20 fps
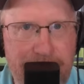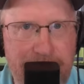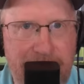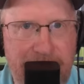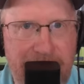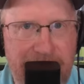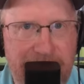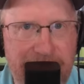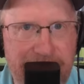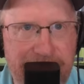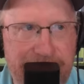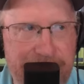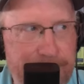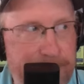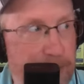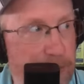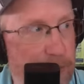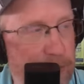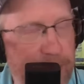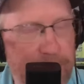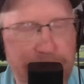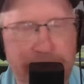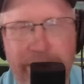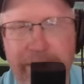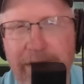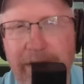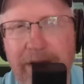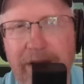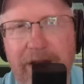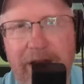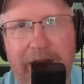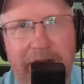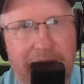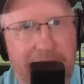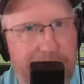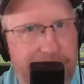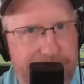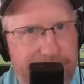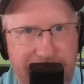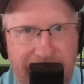pile in, but we would
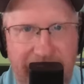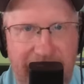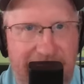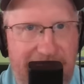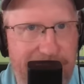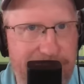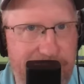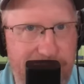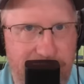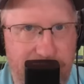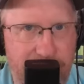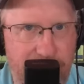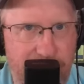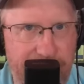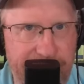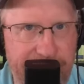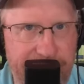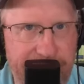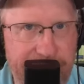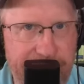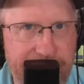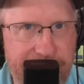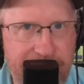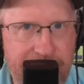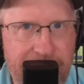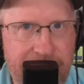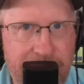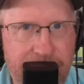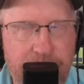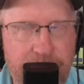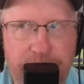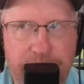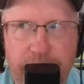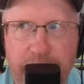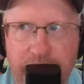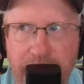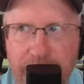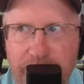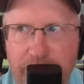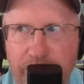love to have you join us. So if
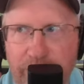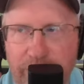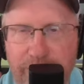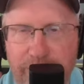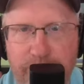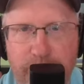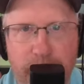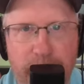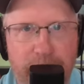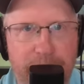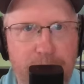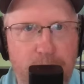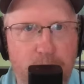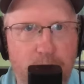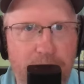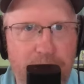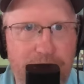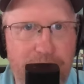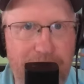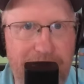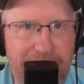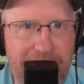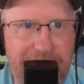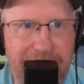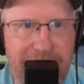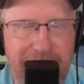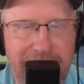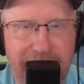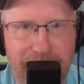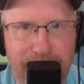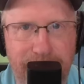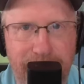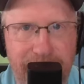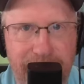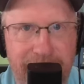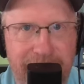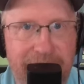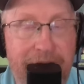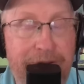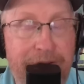you're just looking for a more unique,
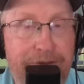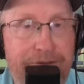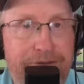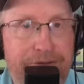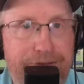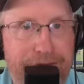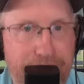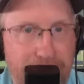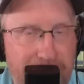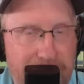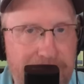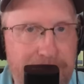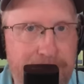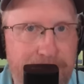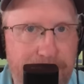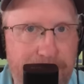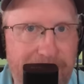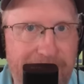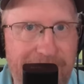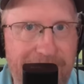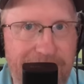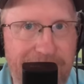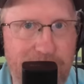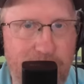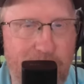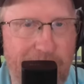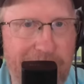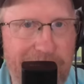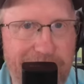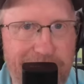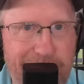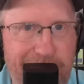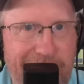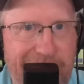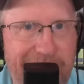different, fun place to watch the